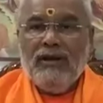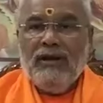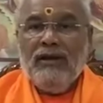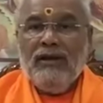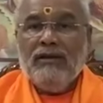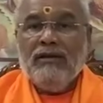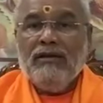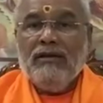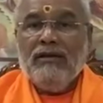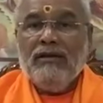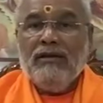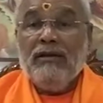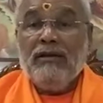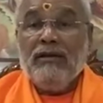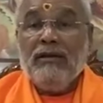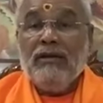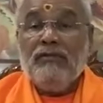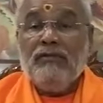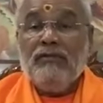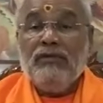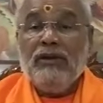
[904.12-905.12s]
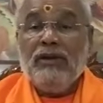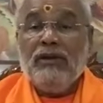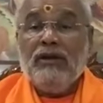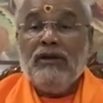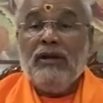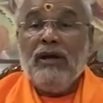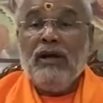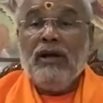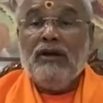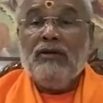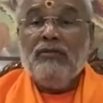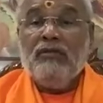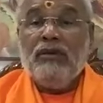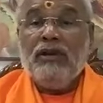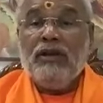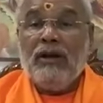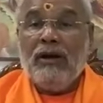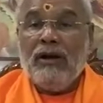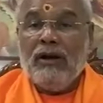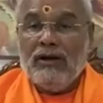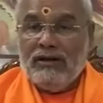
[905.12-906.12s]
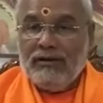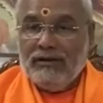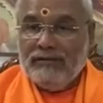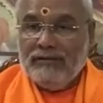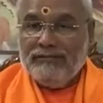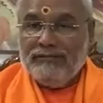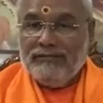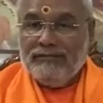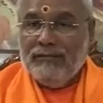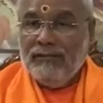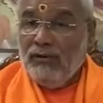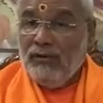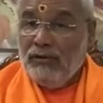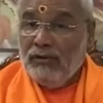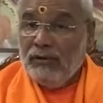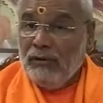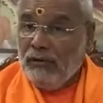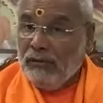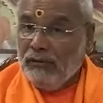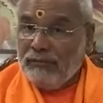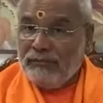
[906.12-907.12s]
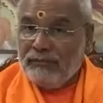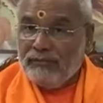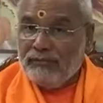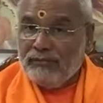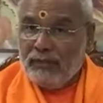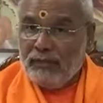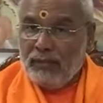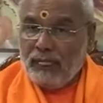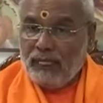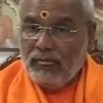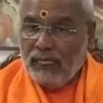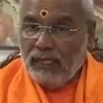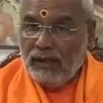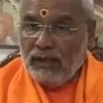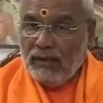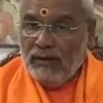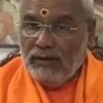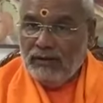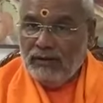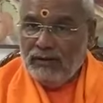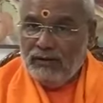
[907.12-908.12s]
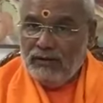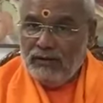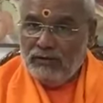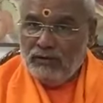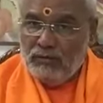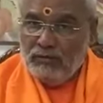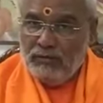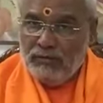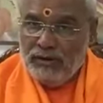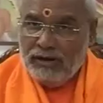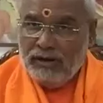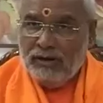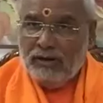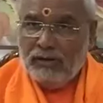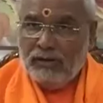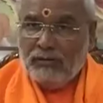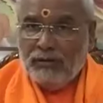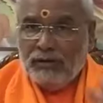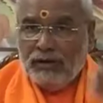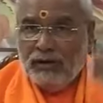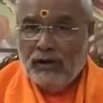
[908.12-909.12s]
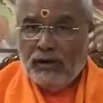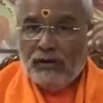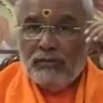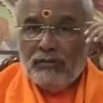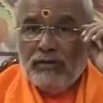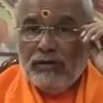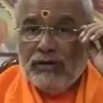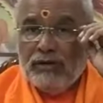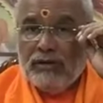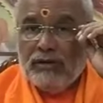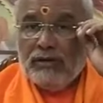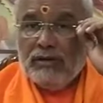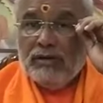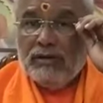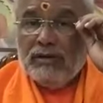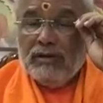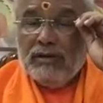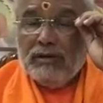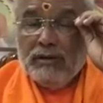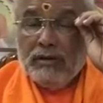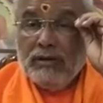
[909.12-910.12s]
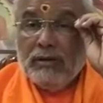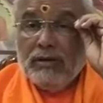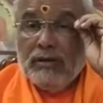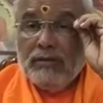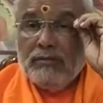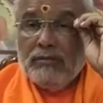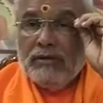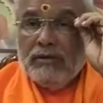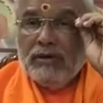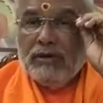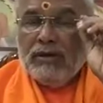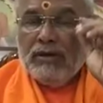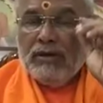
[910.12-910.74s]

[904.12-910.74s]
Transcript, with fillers: and they think we are dharmika. No. You may or may not be. But